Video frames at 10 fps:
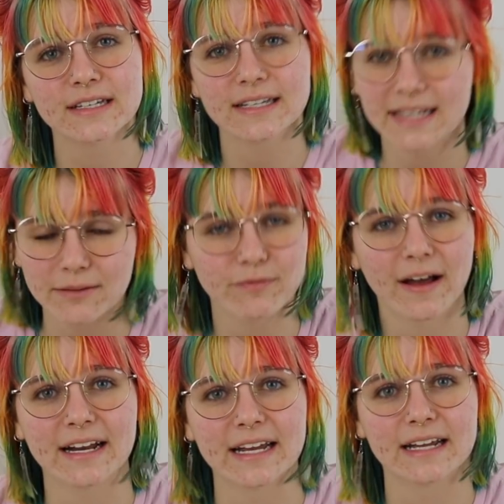Keep
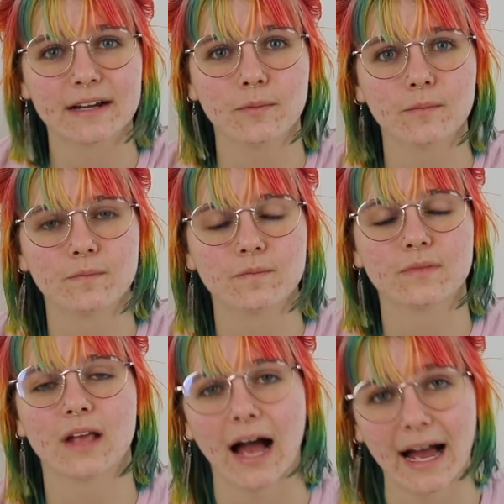fighting.
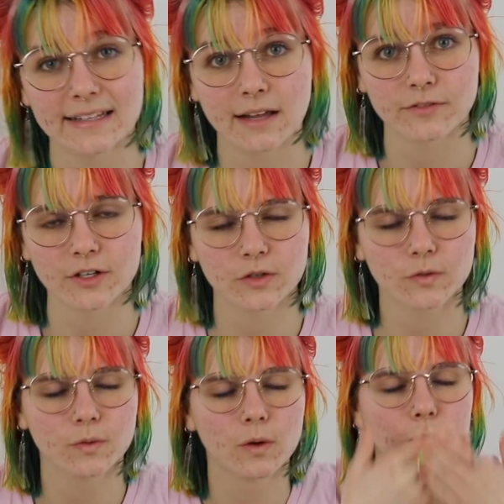I love
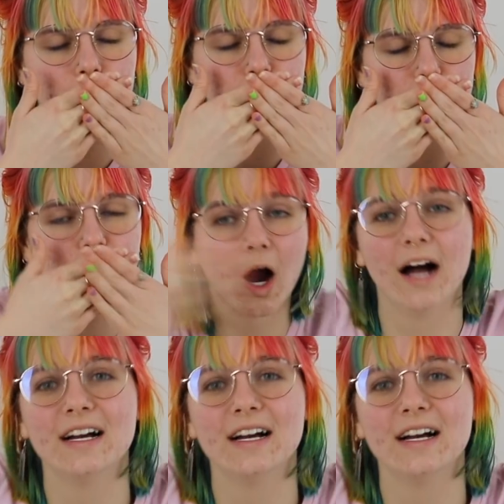you. Mwah.